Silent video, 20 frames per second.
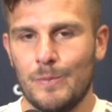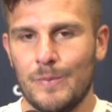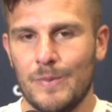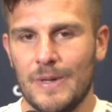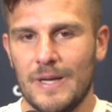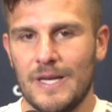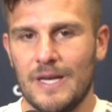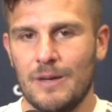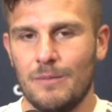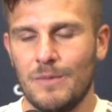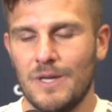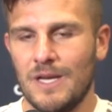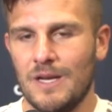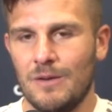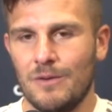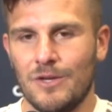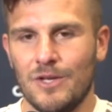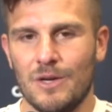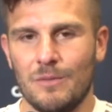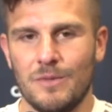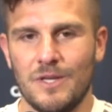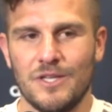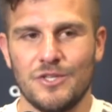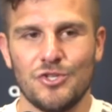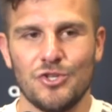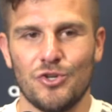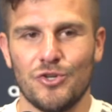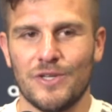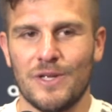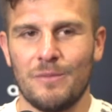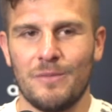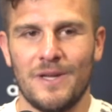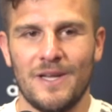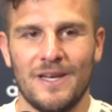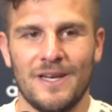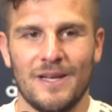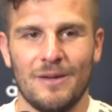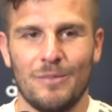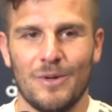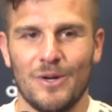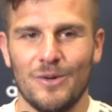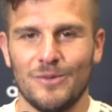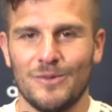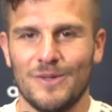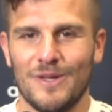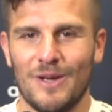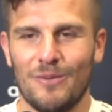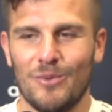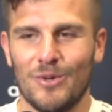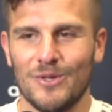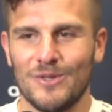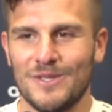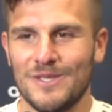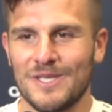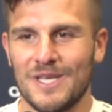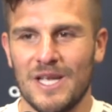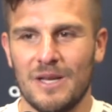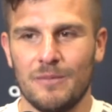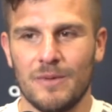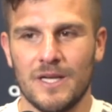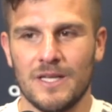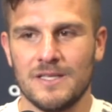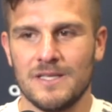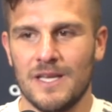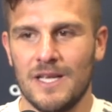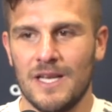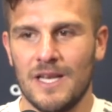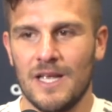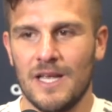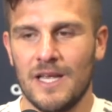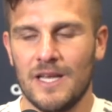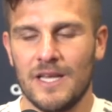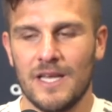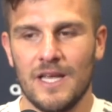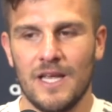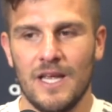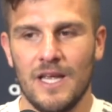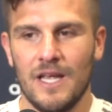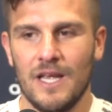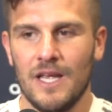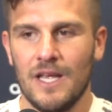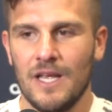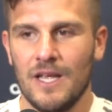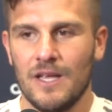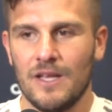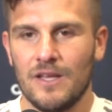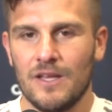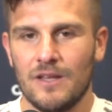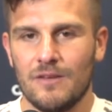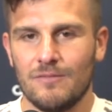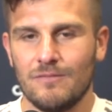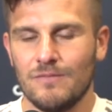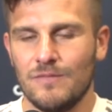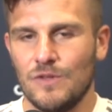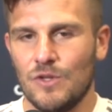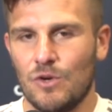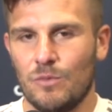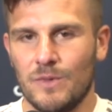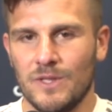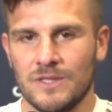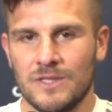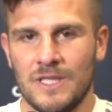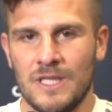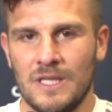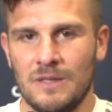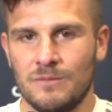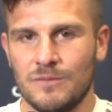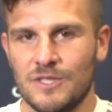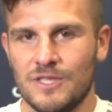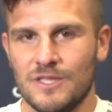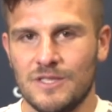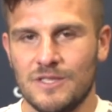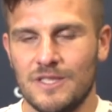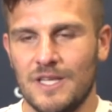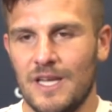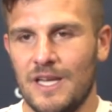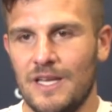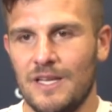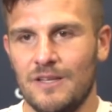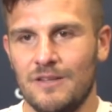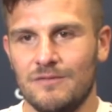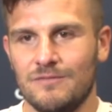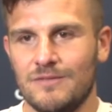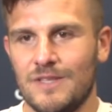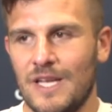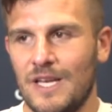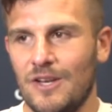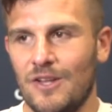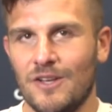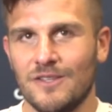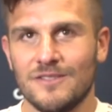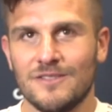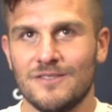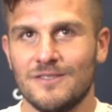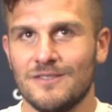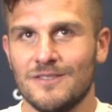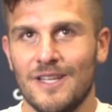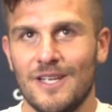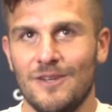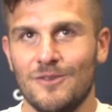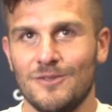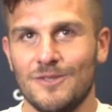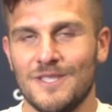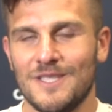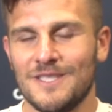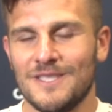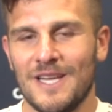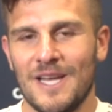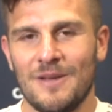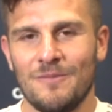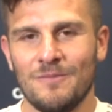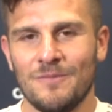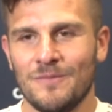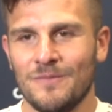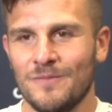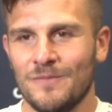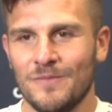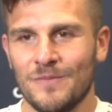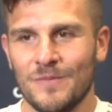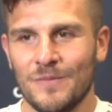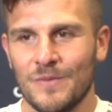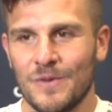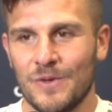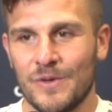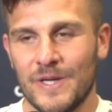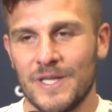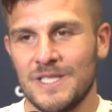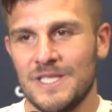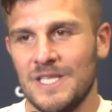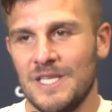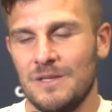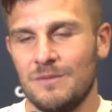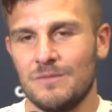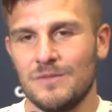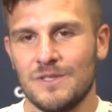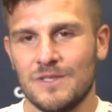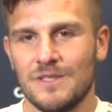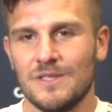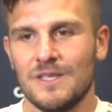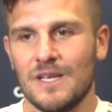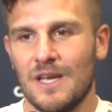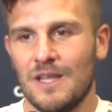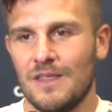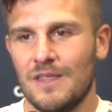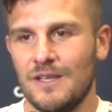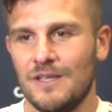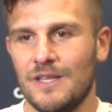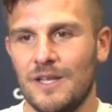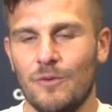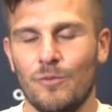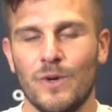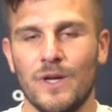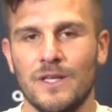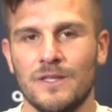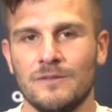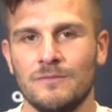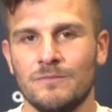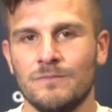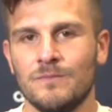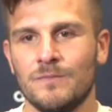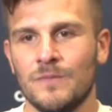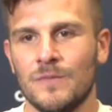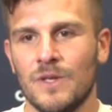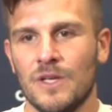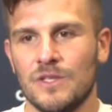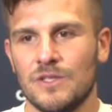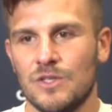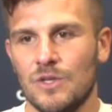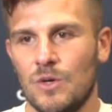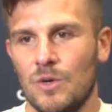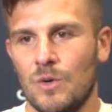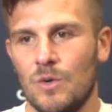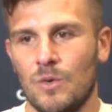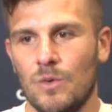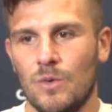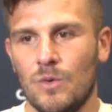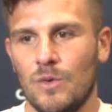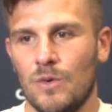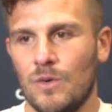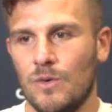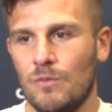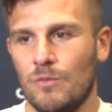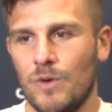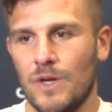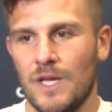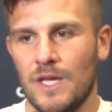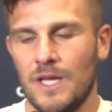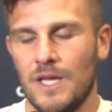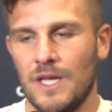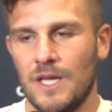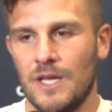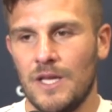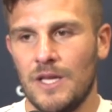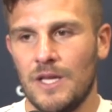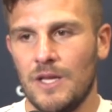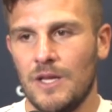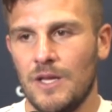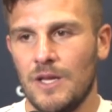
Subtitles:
But I mean, I'm going to be short. I mean, about this game, and I say, like, normal teams, they lost. They lose this game. Great teams, I think they win. So we